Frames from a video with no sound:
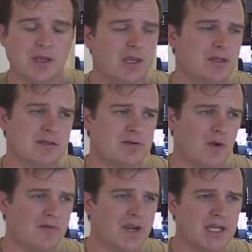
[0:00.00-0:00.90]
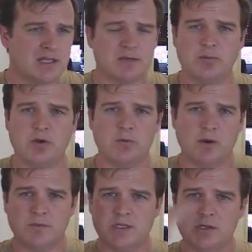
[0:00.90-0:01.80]
And so if I get to the point where
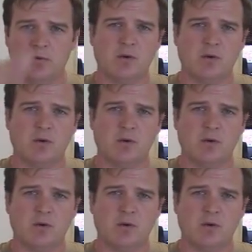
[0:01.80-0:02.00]
I'm still a